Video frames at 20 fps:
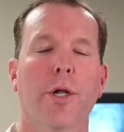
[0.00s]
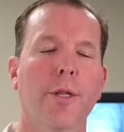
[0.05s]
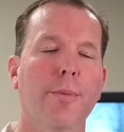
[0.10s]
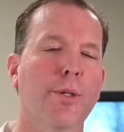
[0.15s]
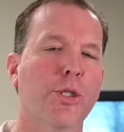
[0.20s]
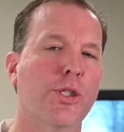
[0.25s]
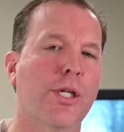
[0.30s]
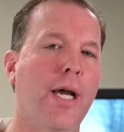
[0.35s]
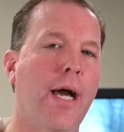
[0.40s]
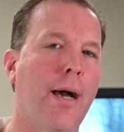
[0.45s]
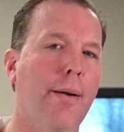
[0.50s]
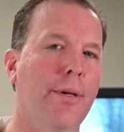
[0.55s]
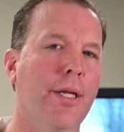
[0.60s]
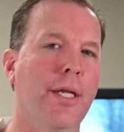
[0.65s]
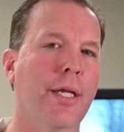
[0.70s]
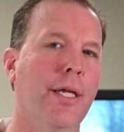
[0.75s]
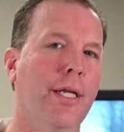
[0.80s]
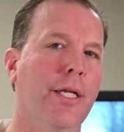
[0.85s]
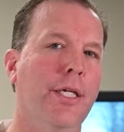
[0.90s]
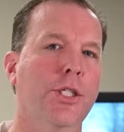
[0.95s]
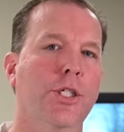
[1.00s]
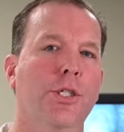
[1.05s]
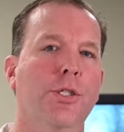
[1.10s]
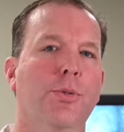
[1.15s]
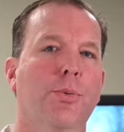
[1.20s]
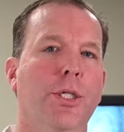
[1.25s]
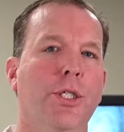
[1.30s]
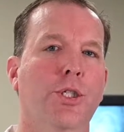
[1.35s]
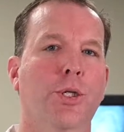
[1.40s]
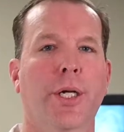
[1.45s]
the most common conditions
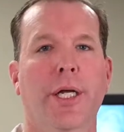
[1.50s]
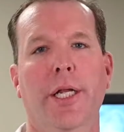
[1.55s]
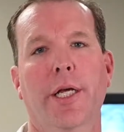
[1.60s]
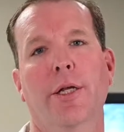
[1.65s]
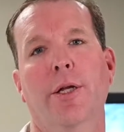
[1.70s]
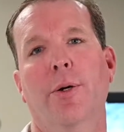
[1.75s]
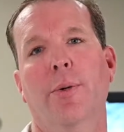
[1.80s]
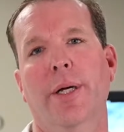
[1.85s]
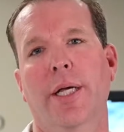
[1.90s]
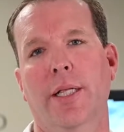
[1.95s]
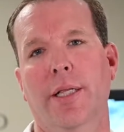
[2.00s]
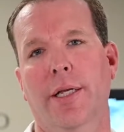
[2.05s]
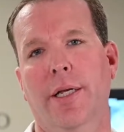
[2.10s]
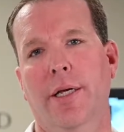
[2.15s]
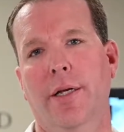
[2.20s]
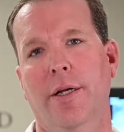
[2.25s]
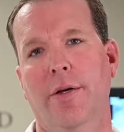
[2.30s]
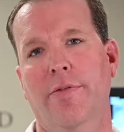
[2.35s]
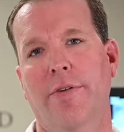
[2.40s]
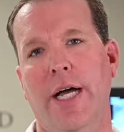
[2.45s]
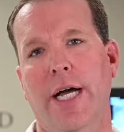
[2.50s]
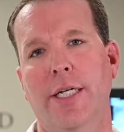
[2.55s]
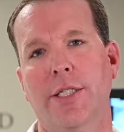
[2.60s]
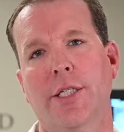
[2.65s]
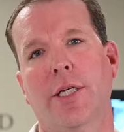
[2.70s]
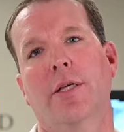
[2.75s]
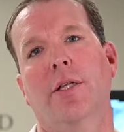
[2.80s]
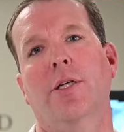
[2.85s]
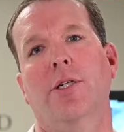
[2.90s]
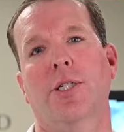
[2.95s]
we treat at New England
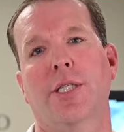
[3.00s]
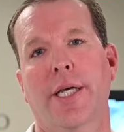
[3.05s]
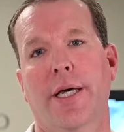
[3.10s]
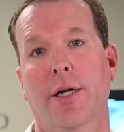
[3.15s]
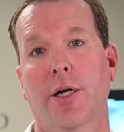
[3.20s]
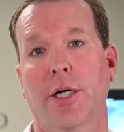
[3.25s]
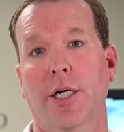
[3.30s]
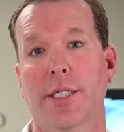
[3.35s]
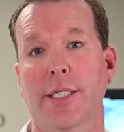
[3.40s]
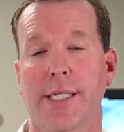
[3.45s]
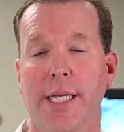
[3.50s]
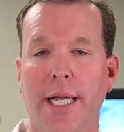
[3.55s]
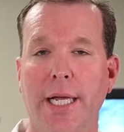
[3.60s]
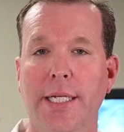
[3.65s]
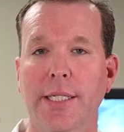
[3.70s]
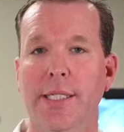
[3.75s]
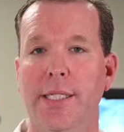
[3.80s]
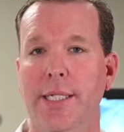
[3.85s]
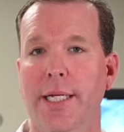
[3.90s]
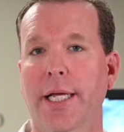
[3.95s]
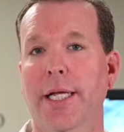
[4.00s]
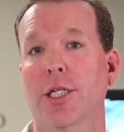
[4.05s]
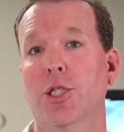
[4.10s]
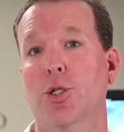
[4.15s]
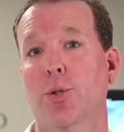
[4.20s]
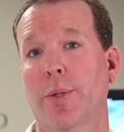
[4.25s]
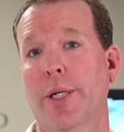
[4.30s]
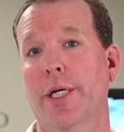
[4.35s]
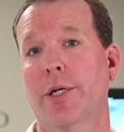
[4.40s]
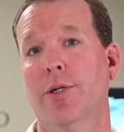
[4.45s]
Endovascular Center is end-stage
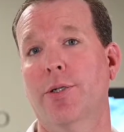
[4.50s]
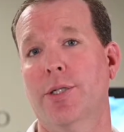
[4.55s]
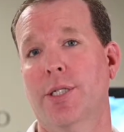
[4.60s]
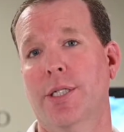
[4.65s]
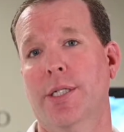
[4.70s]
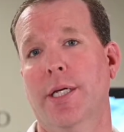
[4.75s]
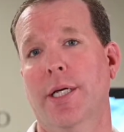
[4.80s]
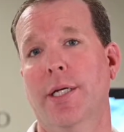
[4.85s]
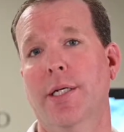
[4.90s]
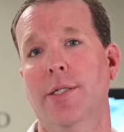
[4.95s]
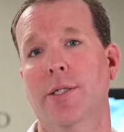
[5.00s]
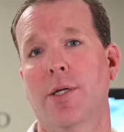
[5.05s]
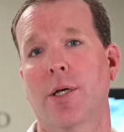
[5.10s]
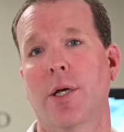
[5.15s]
renal disease,